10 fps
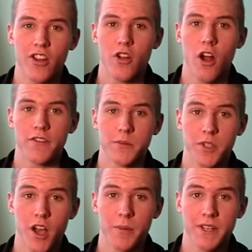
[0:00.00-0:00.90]
knocking
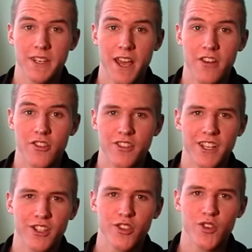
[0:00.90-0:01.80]
off some top
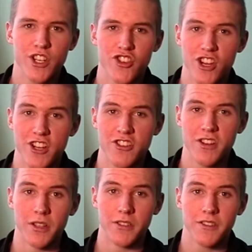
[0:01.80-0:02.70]
contenders, including
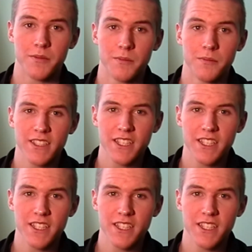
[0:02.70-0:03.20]
Jake Shields.